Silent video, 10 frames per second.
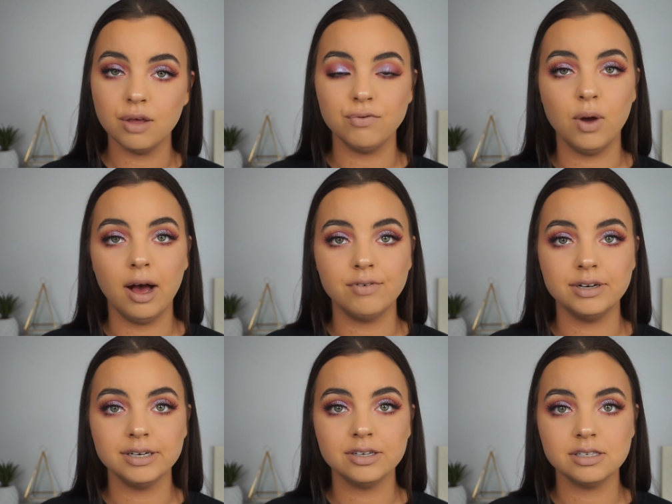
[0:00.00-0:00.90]
If you
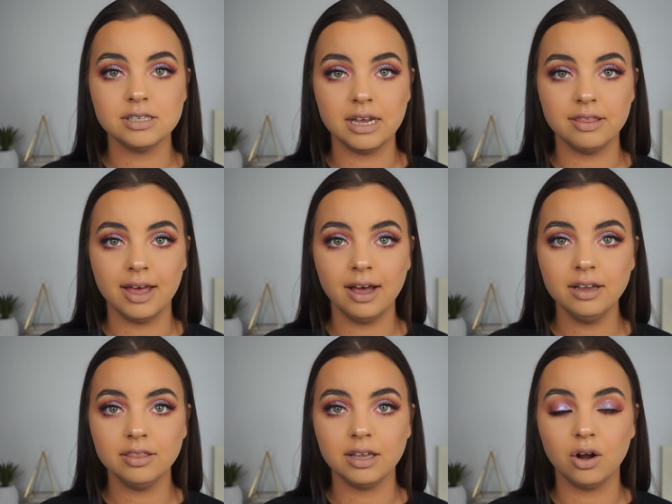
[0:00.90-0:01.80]
haven't seen
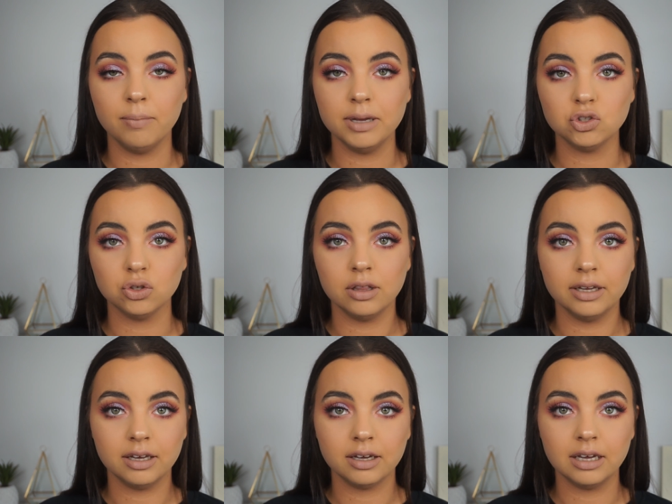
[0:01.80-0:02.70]
that, then I'll be sure to
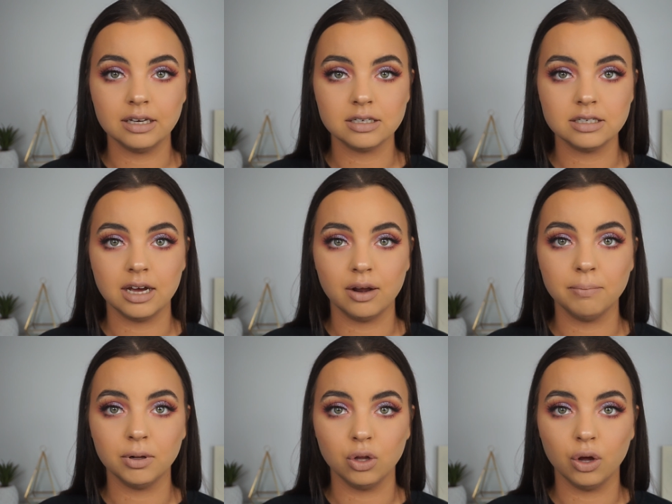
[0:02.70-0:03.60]
link it down
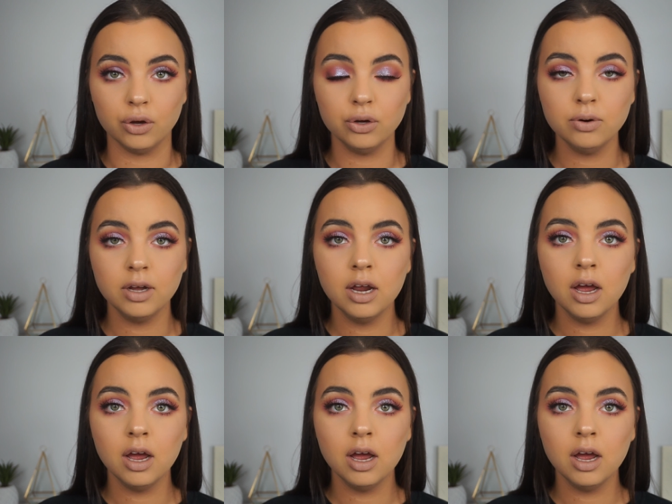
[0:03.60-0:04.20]
below.